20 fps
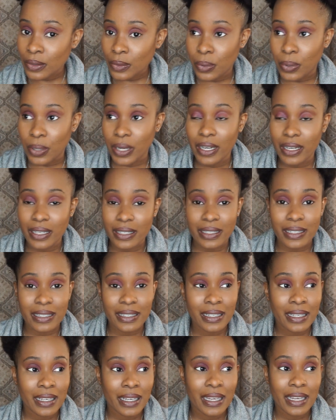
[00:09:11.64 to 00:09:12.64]
what
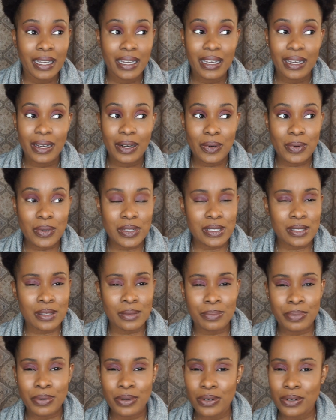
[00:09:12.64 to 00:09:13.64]
was
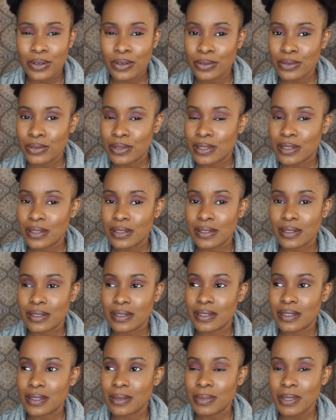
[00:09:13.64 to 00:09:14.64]
supposed
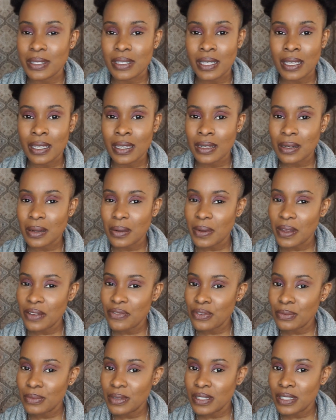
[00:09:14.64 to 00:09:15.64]
to be taken away
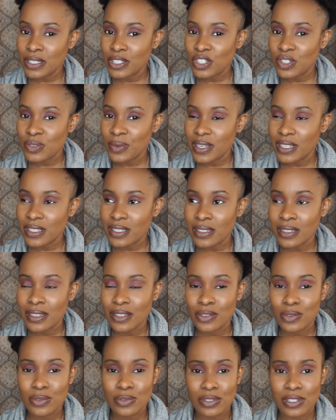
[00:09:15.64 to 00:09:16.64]
from the situation.
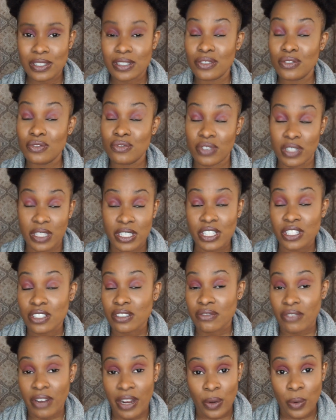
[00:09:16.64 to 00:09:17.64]
You, ju- you really
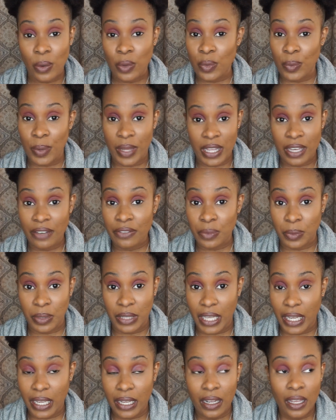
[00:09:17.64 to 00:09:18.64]
just ran all the way left with
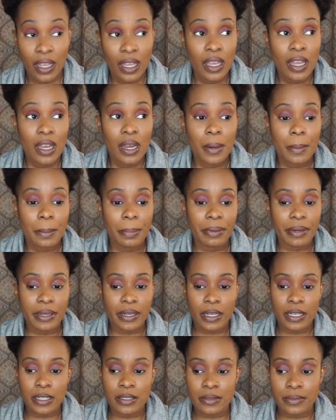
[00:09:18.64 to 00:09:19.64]
that. But,
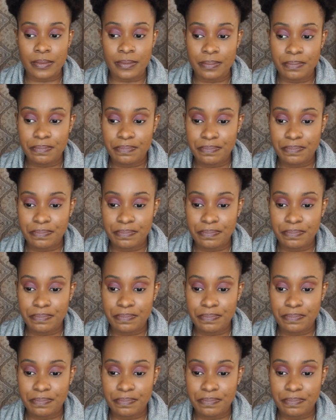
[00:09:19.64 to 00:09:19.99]
um,